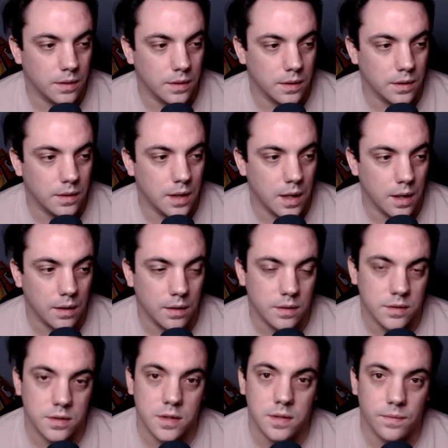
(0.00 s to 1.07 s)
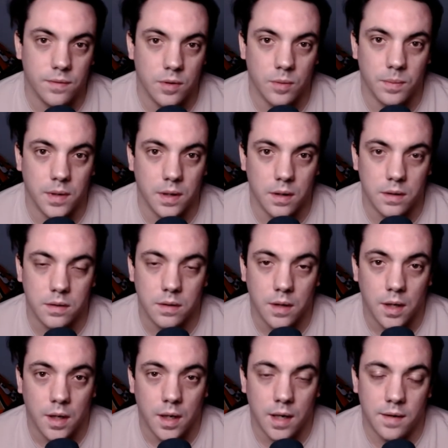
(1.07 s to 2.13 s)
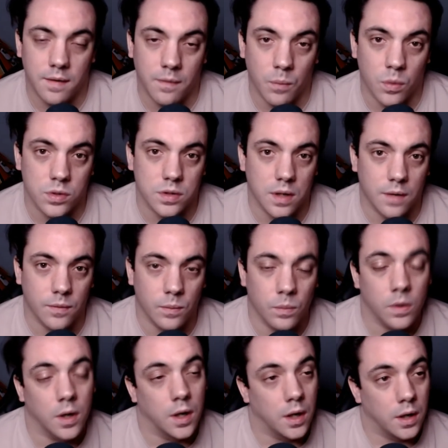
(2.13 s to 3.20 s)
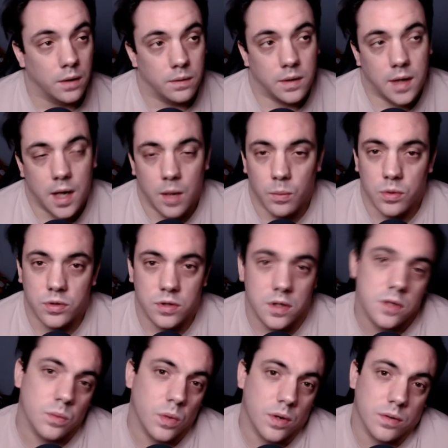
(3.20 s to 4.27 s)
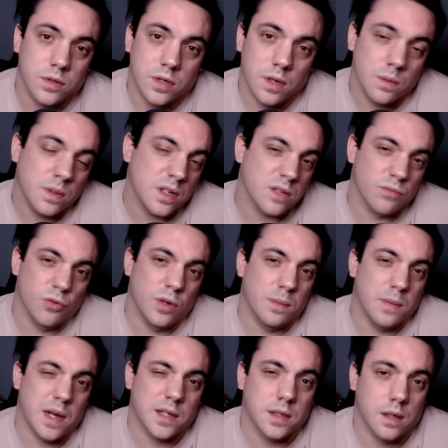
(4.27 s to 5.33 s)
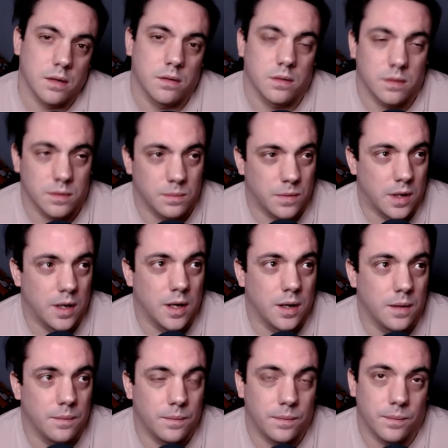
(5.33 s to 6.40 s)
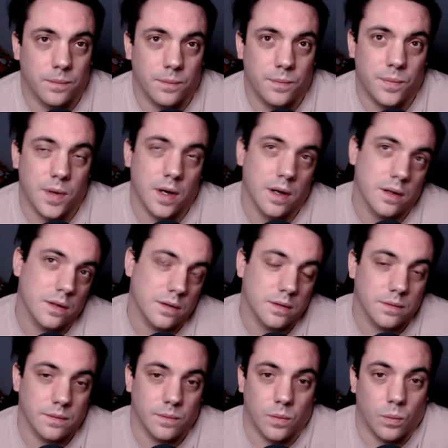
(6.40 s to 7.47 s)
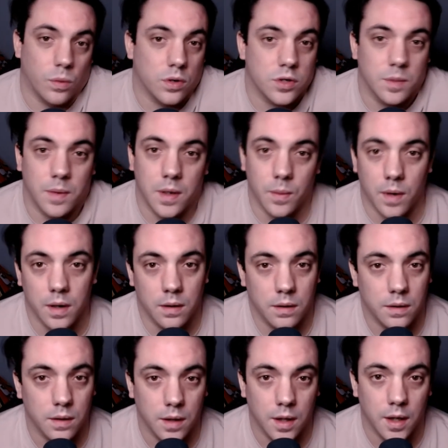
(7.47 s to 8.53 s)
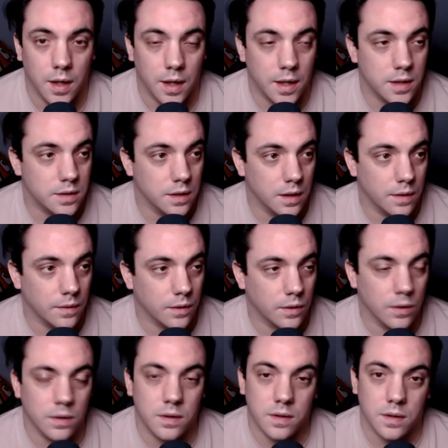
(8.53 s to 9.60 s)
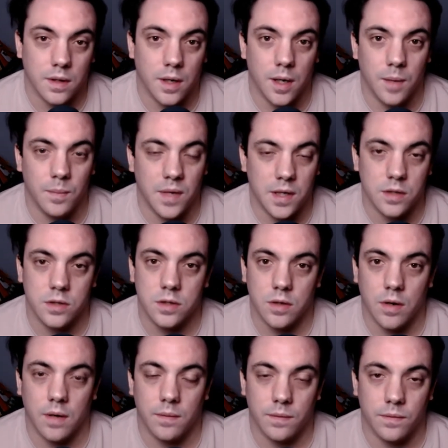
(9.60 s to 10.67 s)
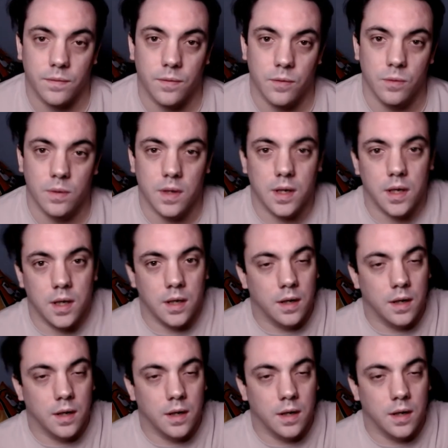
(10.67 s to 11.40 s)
yeah, season 3 will be good. If you haven't watched none of them, you can watch season 1 or 2. It doesn't really matter. But watch them anyway. It's a good insight through the